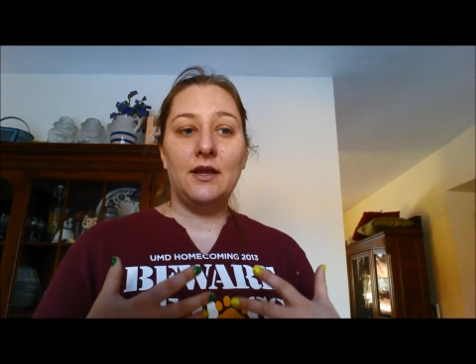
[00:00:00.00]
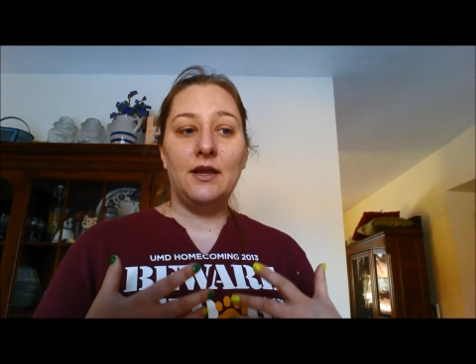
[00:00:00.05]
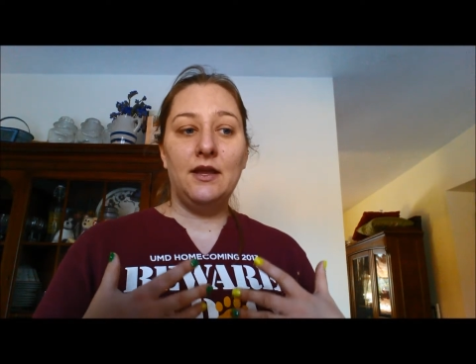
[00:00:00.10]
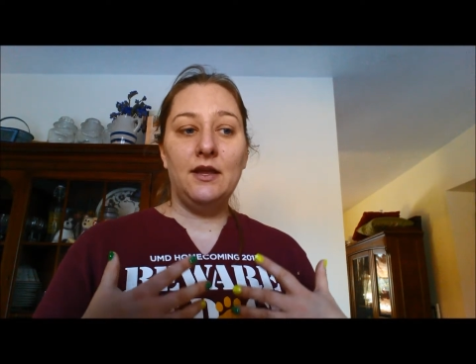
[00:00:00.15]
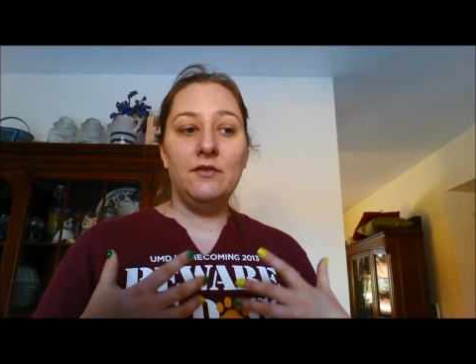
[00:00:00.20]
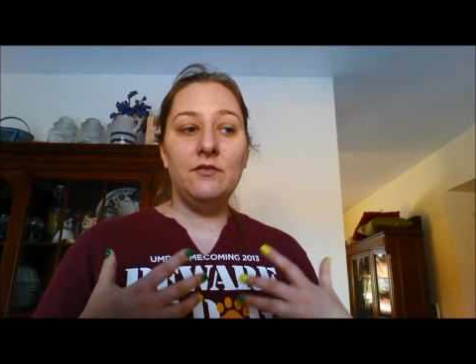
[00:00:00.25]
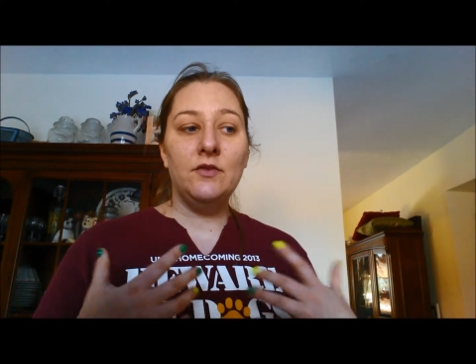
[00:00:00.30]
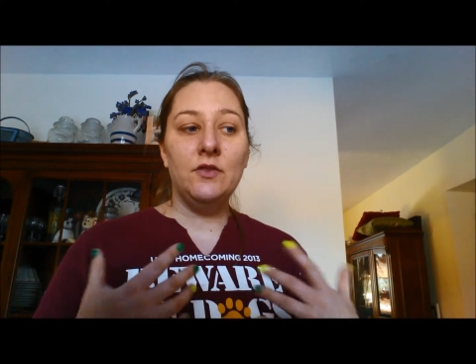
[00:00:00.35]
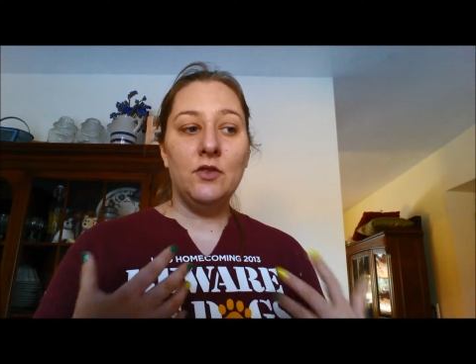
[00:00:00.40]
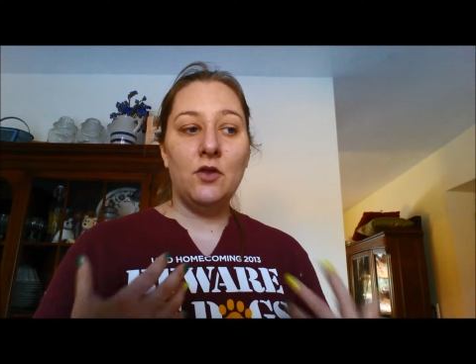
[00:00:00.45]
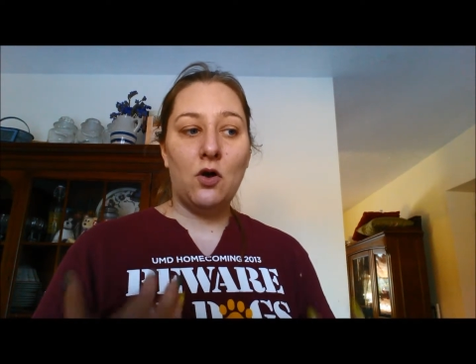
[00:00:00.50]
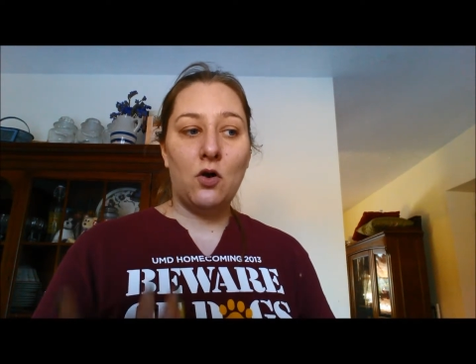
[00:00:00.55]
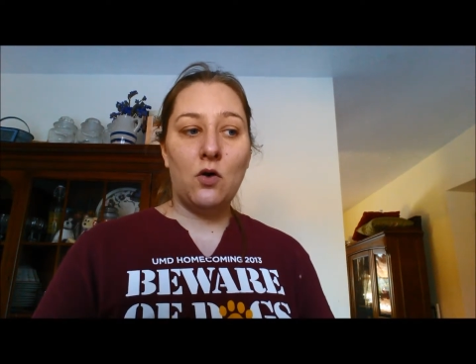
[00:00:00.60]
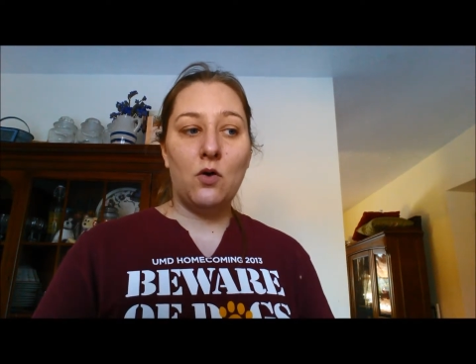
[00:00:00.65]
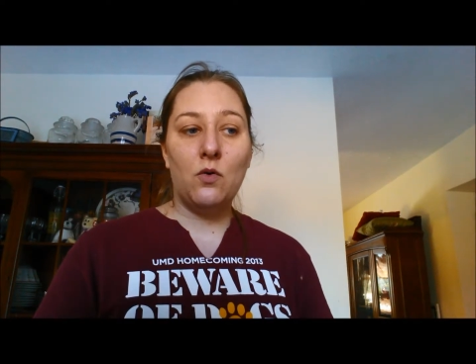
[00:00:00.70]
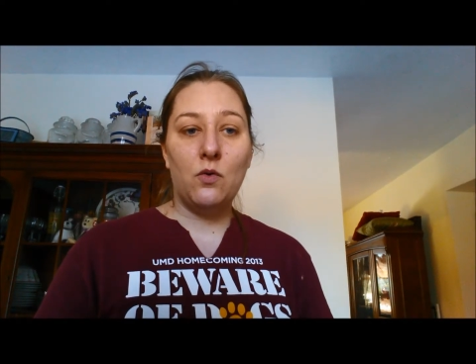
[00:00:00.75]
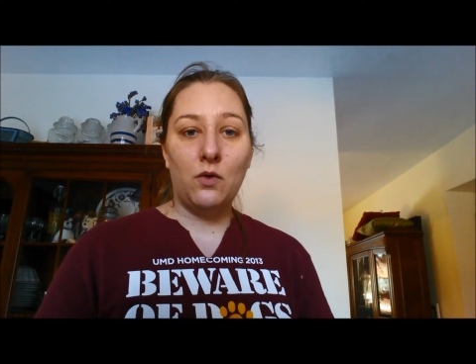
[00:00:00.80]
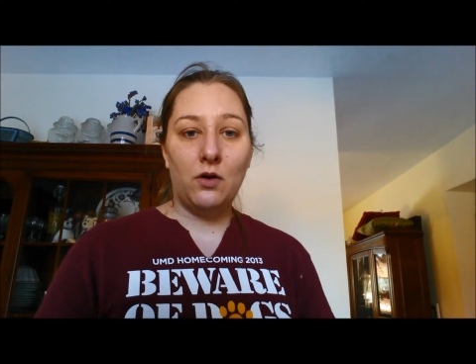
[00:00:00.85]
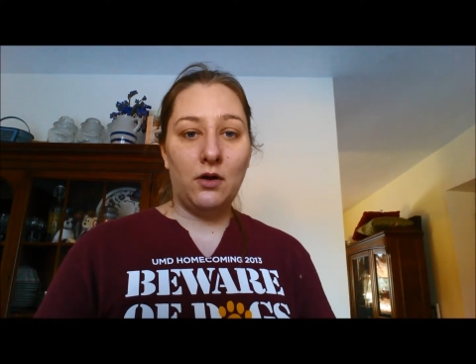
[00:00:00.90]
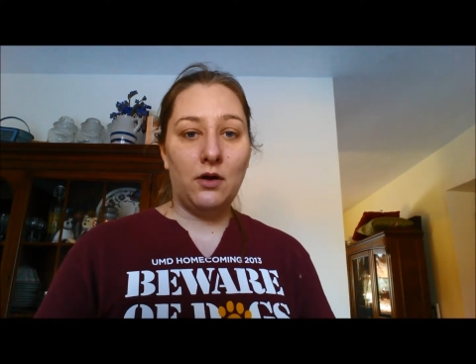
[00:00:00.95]
even
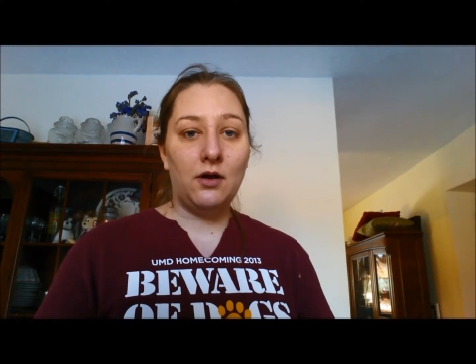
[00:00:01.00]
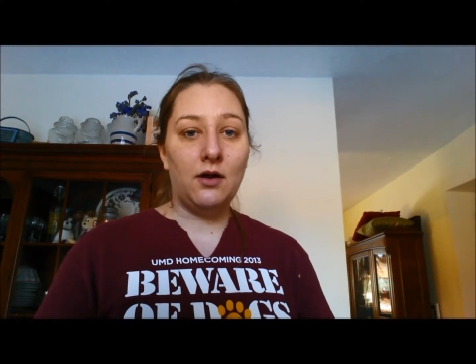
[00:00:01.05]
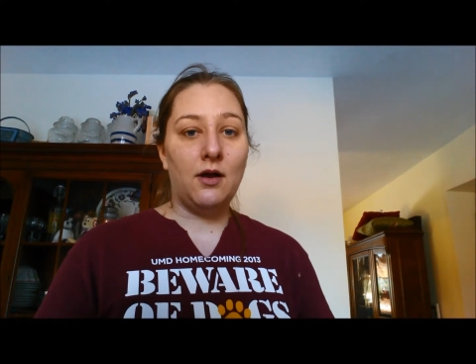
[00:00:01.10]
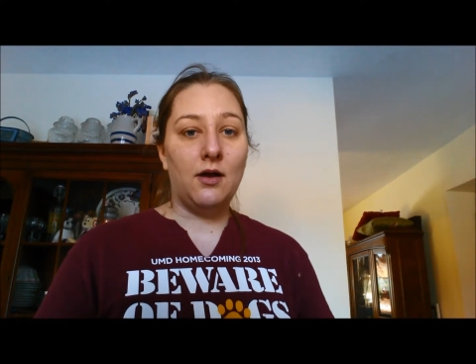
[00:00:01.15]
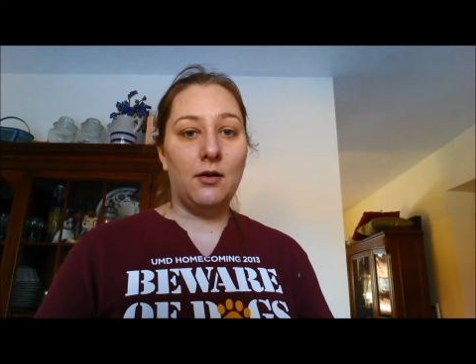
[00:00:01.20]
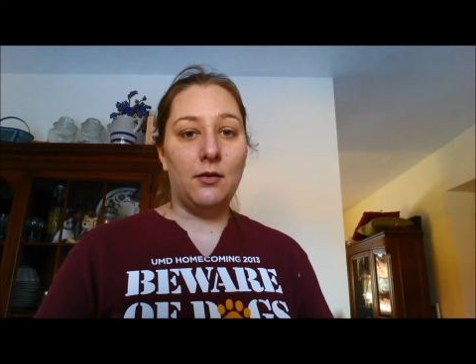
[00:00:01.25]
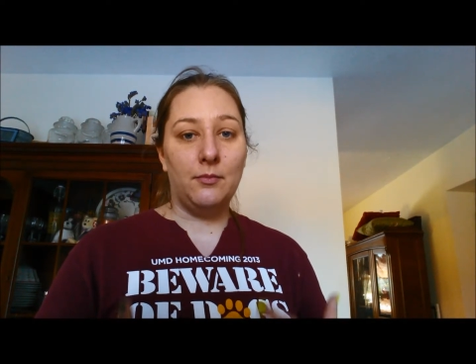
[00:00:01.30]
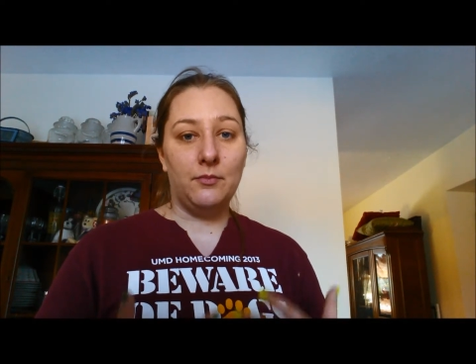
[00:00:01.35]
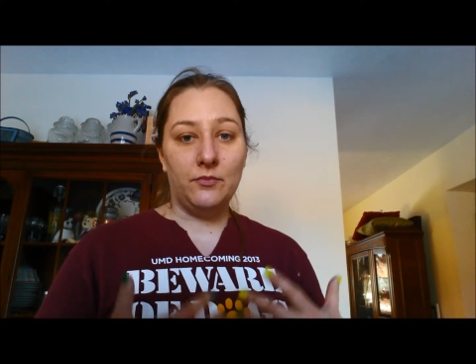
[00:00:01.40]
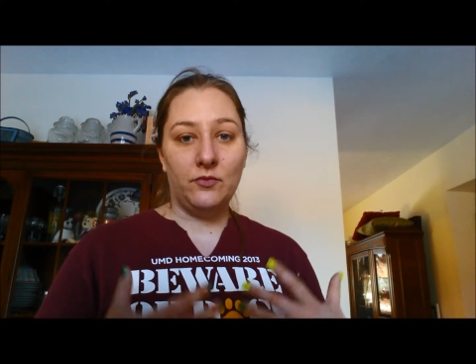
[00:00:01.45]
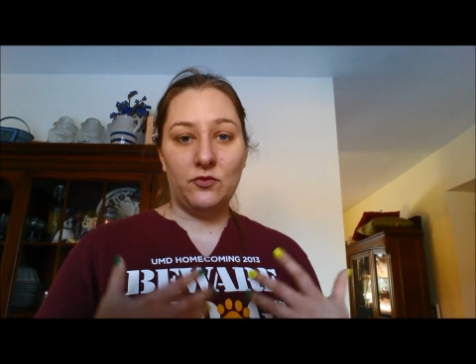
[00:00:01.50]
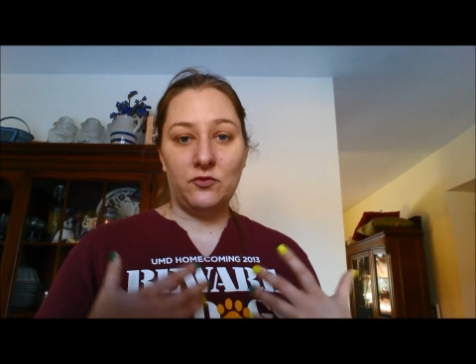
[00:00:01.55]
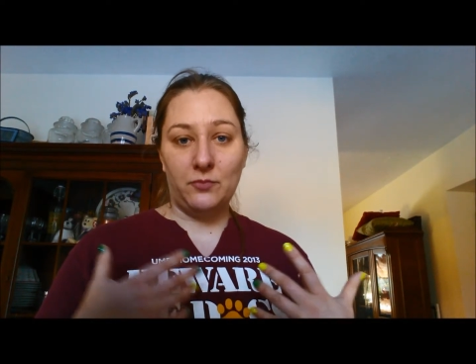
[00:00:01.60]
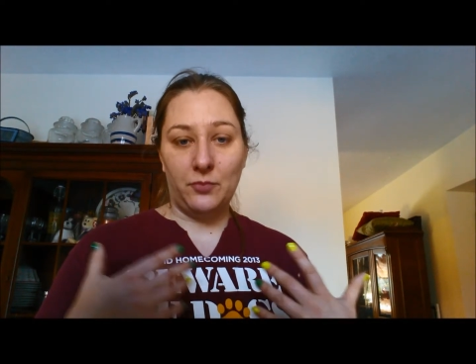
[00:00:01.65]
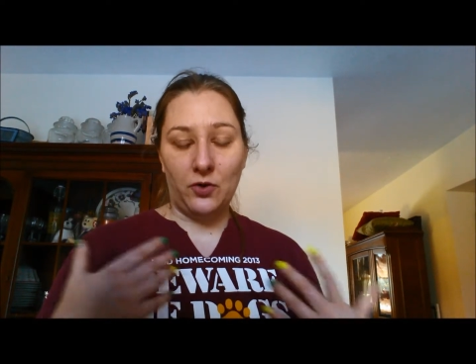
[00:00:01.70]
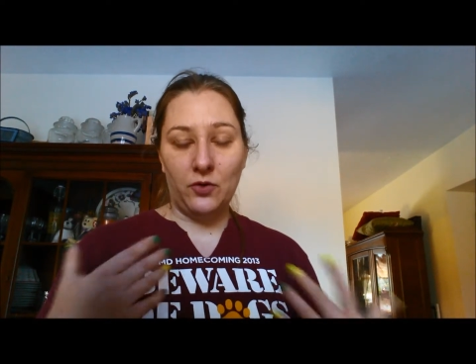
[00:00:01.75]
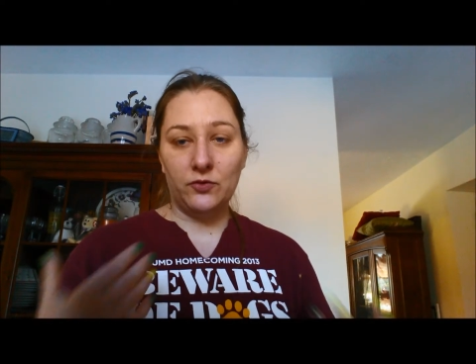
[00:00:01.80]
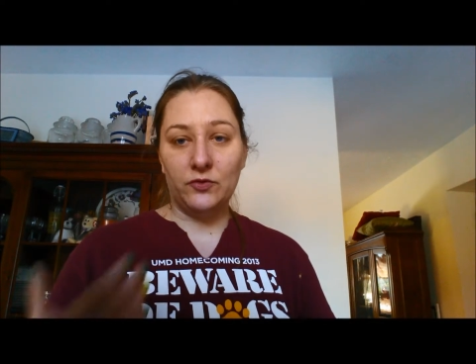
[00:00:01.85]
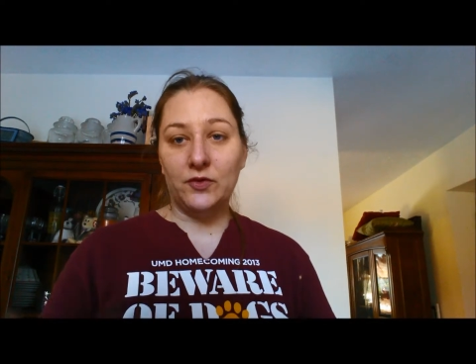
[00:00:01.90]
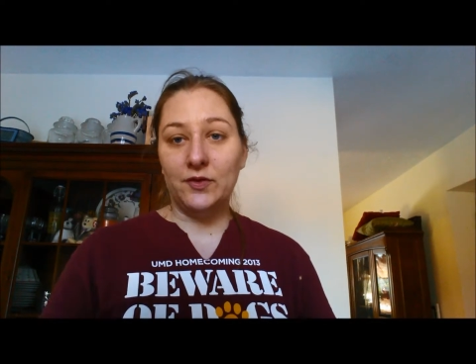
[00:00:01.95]
though
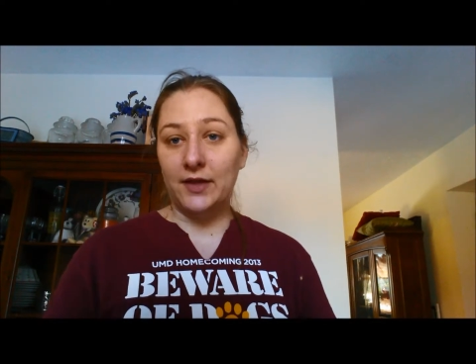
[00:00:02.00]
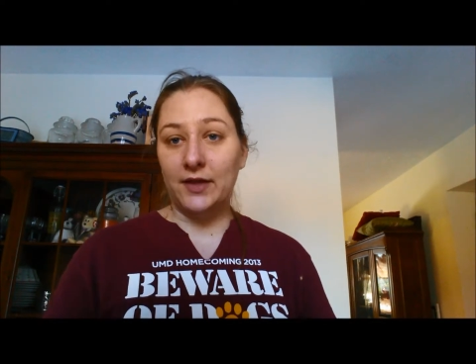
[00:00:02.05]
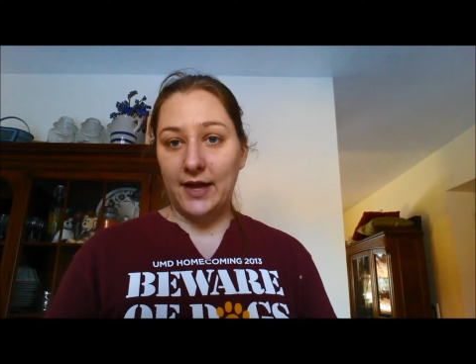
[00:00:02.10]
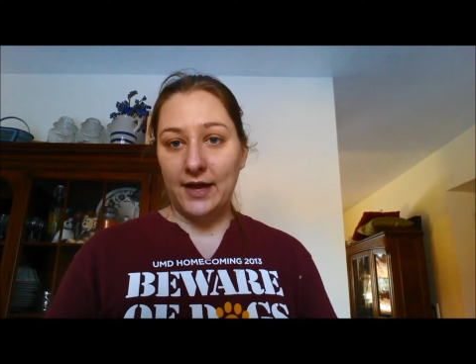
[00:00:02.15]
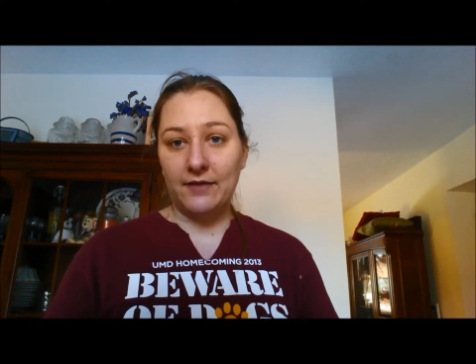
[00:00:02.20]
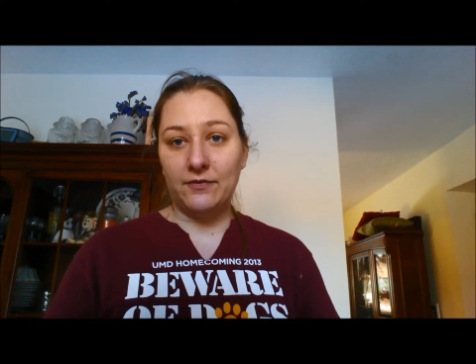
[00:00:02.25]
supposedly